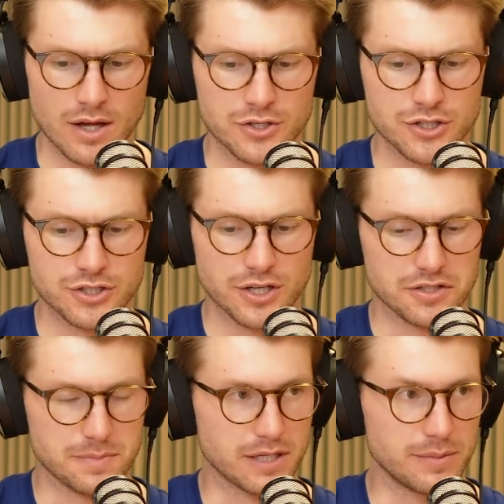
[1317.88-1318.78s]
just to
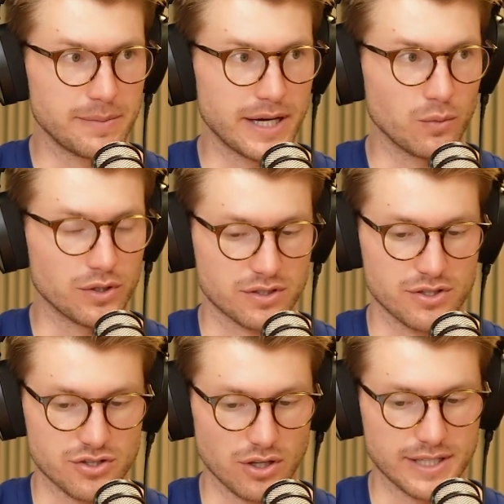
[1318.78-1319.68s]
speak a bit about what
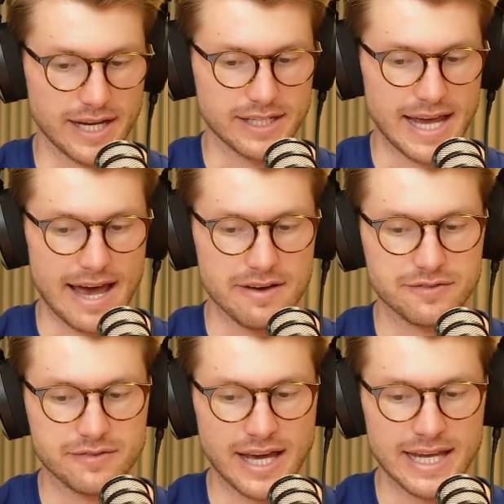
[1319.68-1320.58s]
Consolidated
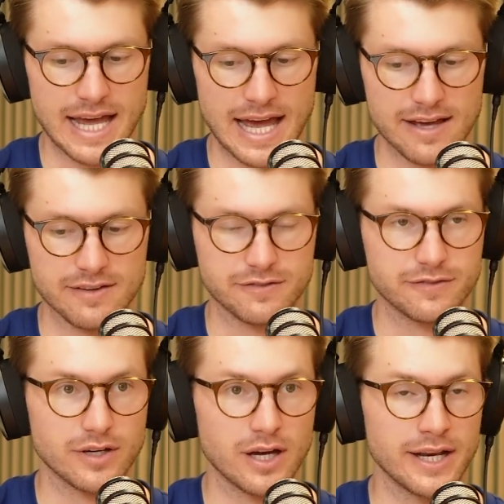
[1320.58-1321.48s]
have, they
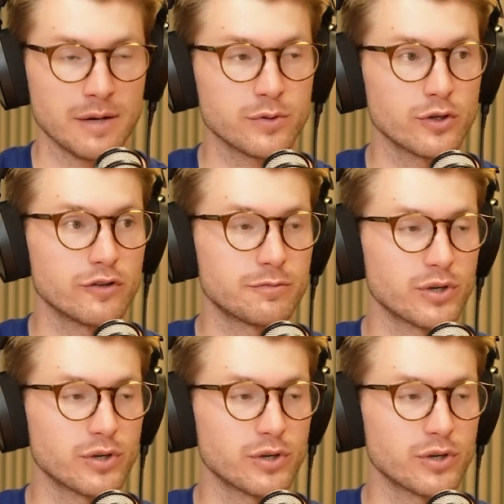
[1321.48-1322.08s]
have a number of